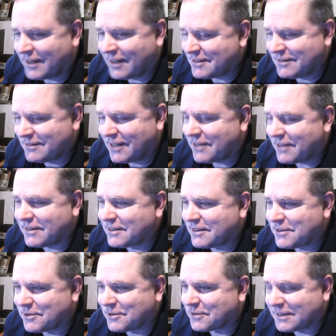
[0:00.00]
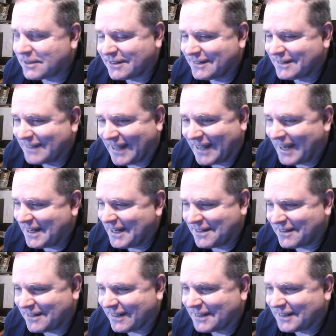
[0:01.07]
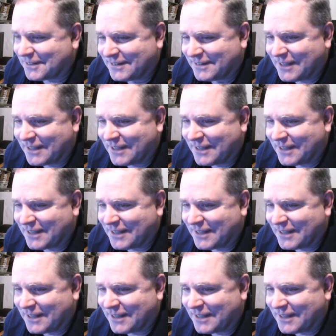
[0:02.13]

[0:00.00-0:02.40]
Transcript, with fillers: has nothing to do with anything.